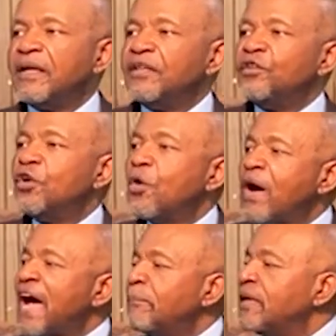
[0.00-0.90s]
You know
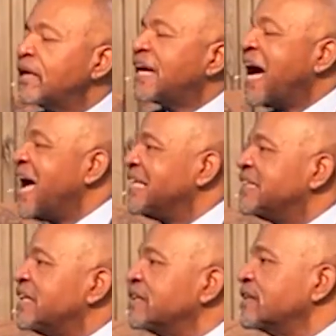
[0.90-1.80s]
what?
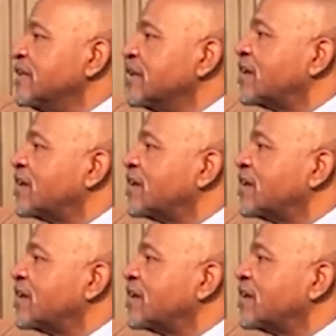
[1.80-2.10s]
Conduct